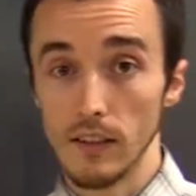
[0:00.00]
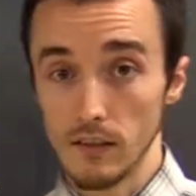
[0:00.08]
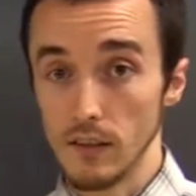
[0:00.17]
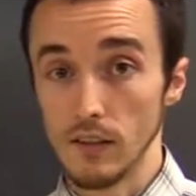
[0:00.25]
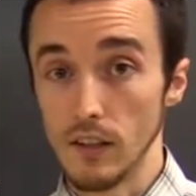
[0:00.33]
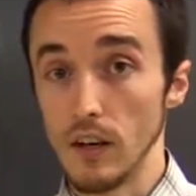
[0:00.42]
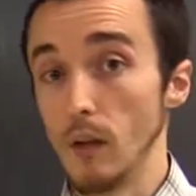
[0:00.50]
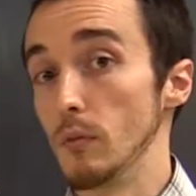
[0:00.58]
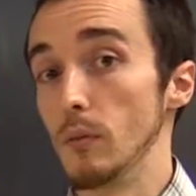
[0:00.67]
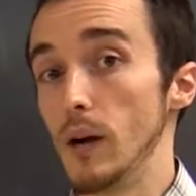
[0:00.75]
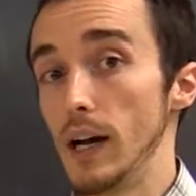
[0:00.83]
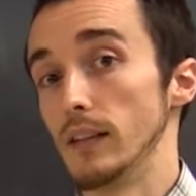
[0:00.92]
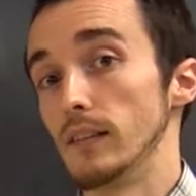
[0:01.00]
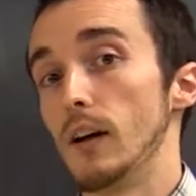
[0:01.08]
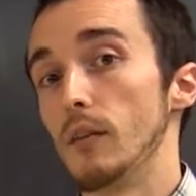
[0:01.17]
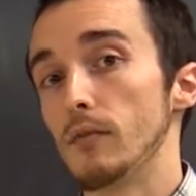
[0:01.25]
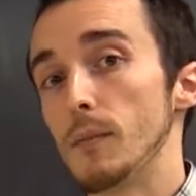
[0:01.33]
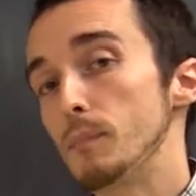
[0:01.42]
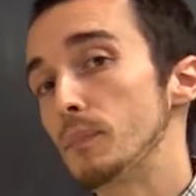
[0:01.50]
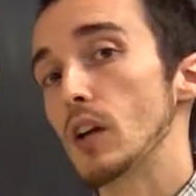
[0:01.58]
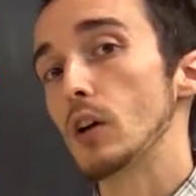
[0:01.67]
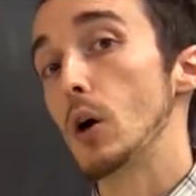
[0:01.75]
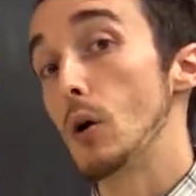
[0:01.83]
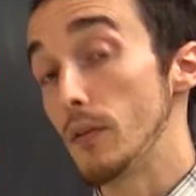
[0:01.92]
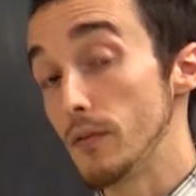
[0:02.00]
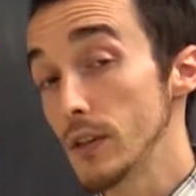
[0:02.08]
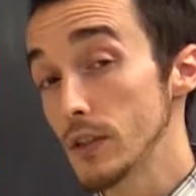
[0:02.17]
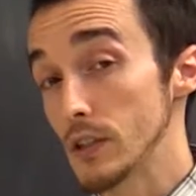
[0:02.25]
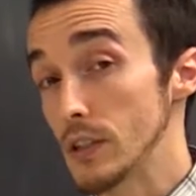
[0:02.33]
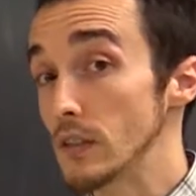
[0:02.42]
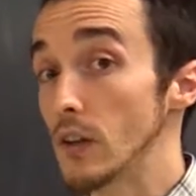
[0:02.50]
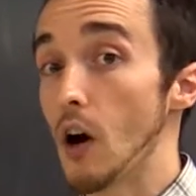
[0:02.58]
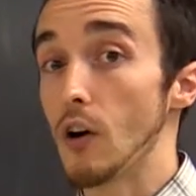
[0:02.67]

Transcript: It's just a number by itself. Coefficients